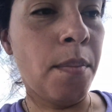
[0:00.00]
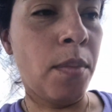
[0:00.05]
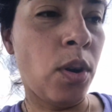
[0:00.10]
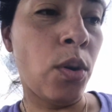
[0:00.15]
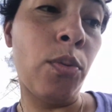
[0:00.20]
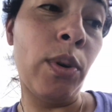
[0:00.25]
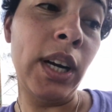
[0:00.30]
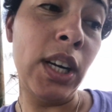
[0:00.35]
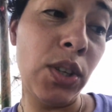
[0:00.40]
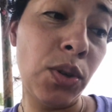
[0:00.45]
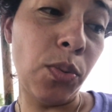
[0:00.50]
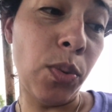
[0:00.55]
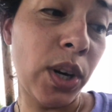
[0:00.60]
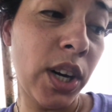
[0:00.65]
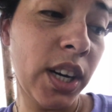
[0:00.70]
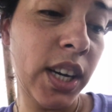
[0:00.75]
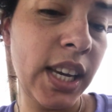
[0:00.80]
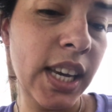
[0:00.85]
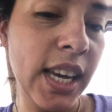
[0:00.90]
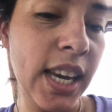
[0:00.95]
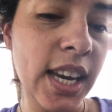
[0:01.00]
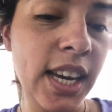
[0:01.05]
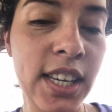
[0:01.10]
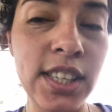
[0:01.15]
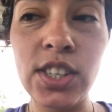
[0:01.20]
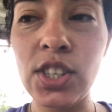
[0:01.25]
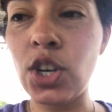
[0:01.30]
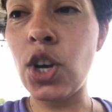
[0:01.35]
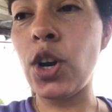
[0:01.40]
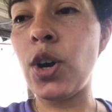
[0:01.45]
Rick's working,
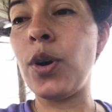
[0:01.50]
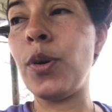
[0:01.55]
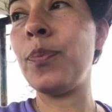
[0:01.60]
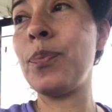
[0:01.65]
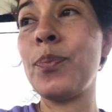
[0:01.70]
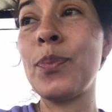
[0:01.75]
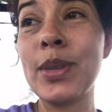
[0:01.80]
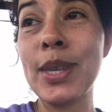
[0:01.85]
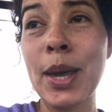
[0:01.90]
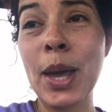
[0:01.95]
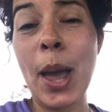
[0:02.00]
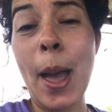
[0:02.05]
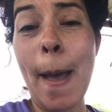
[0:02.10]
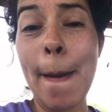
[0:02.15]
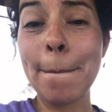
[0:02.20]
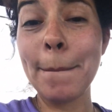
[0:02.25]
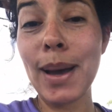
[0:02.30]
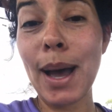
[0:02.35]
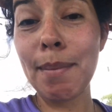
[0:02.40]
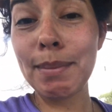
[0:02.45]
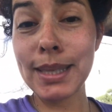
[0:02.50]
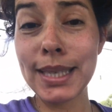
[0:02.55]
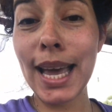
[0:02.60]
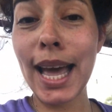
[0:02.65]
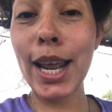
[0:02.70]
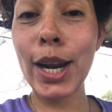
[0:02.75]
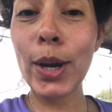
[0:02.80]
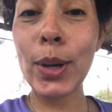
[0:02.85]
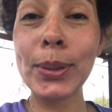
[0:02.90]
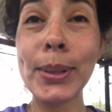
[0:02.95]
so Mom's got
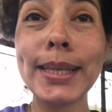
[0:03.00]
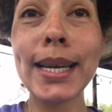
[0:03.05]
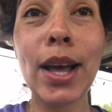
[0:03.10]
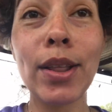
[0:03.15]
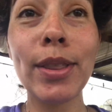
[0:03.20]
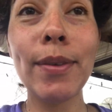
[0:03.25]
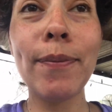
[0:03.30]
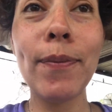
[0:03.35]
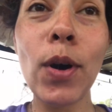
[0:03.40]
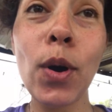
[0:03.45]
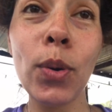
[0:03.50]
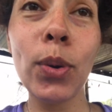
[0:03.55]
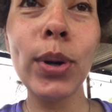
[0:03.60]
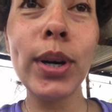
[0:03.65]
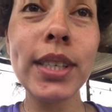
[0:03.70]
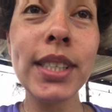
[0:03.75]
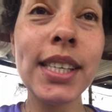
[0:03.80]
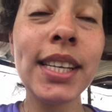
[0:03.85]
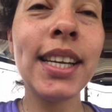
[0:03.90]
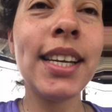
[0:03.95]
to hold down the fort.